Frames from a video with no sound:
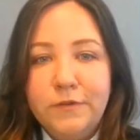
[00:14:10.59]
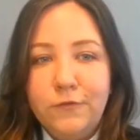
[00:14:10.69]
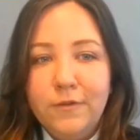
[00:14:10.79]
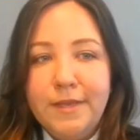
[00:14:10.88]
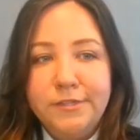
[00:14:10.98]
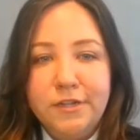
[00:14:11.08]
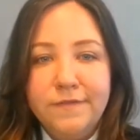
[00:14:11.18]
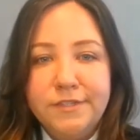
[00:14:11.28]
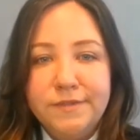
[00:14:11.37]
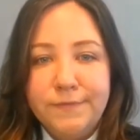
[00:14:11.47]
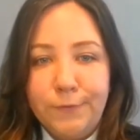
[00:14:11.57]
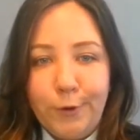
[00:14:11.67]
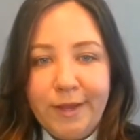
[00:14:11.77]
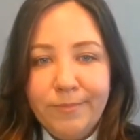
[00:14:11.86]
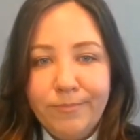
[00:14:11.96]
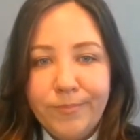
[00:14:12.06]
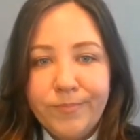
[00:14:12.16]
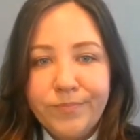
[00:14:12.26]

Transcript: performing services for it.